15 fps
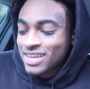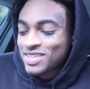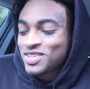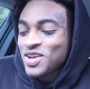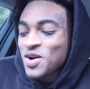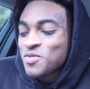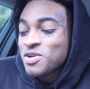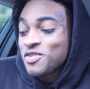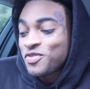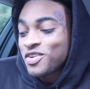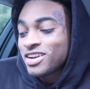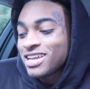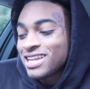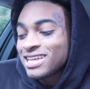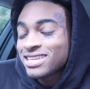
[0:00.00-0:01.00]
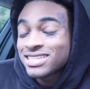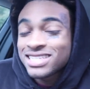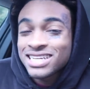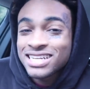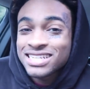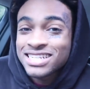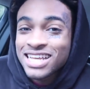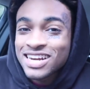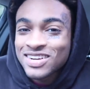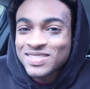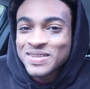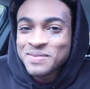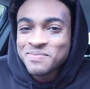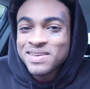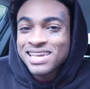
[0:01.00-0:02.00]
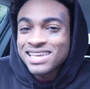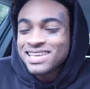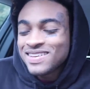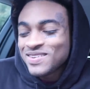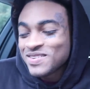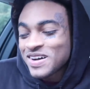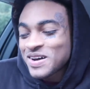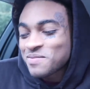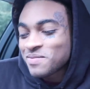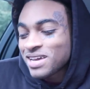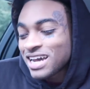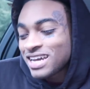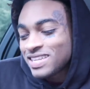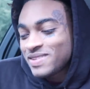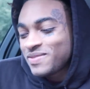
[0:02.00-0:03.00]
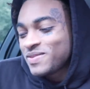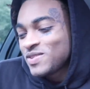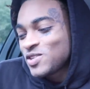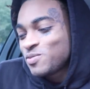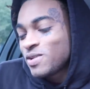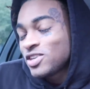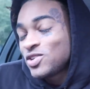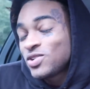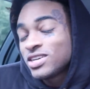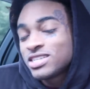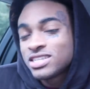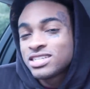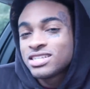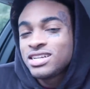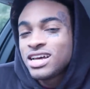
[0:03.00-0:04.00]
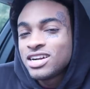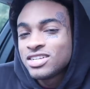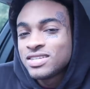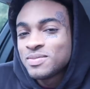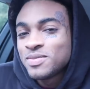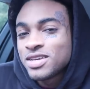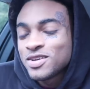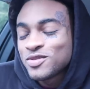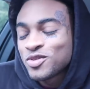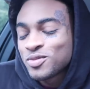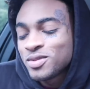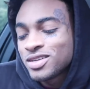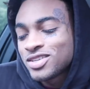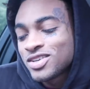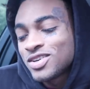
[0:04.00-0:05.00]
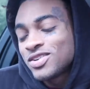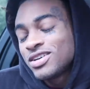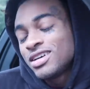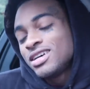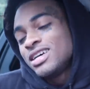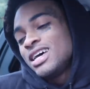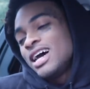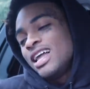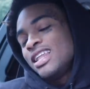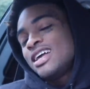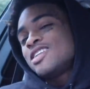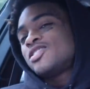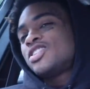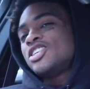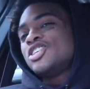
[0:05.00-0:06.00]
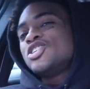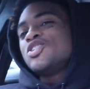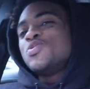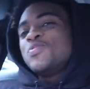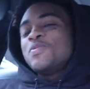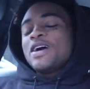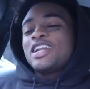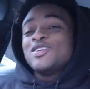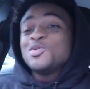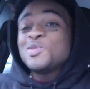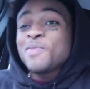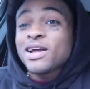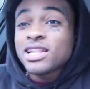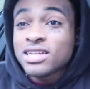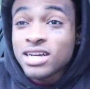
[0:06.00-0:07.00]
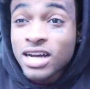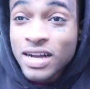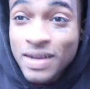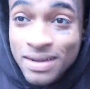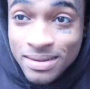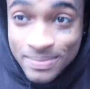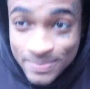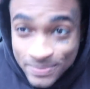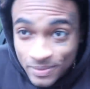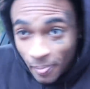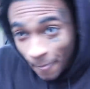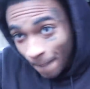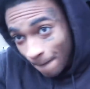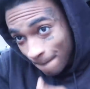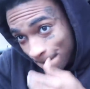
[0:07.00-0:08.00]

So we finna listen to this letter to me. You know what I mean? I get to feel special because it's a letter to me. You feel me? So a letter to you. We about to. We about to. Um.